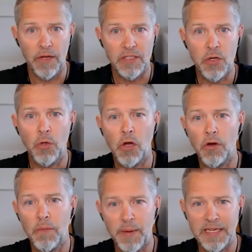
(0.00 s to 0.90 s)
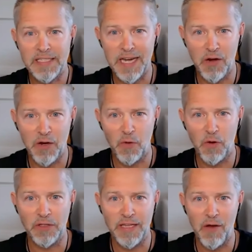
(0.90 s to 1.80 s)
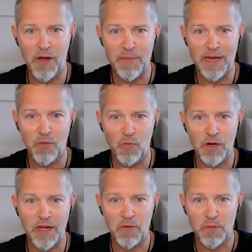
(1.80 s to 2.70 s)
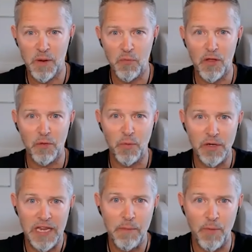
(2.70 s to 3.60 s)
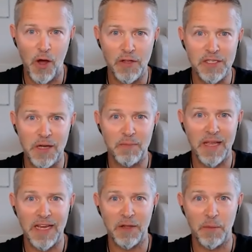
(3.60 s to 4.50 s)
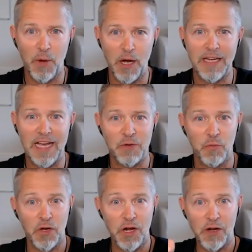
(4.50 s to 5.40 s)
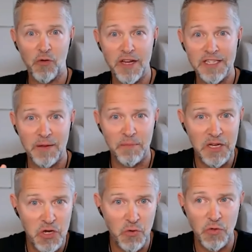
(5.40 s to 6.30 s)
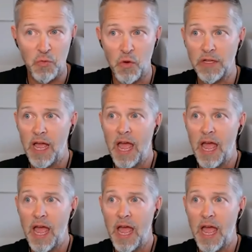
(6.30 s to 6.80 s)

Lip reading: It's no longer a big, scary world. Now I'm here working with my brother Purdeep on something on the podcast, and we're going to create something new in the world.